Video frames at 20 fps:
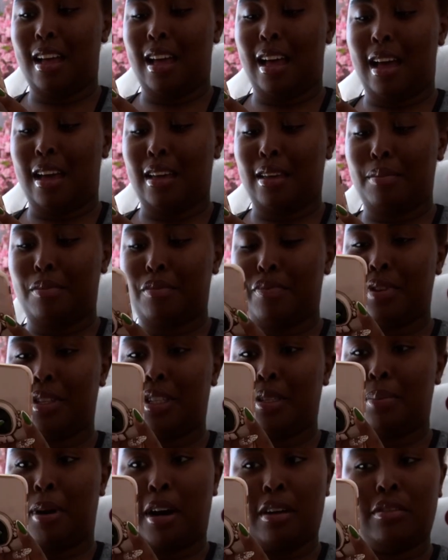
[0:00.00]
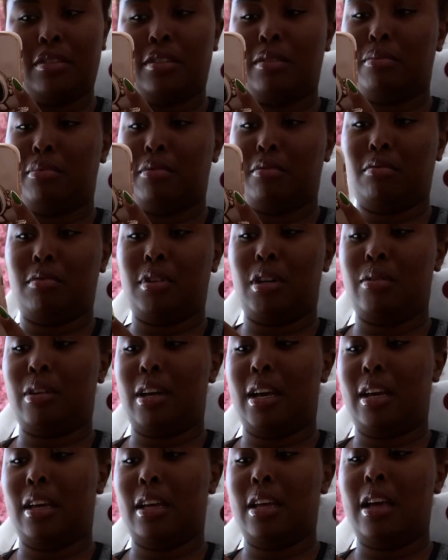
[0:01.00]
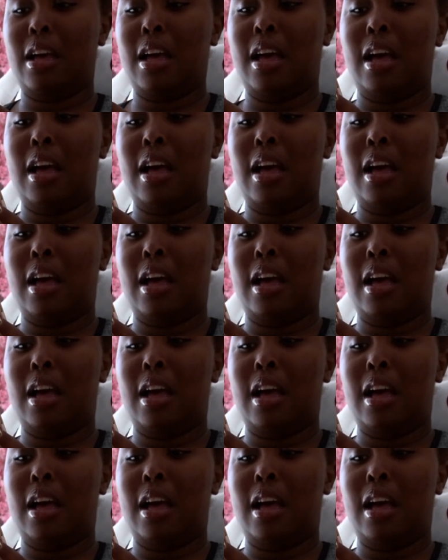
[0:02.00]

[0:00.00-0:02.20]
I'm responsible, okay?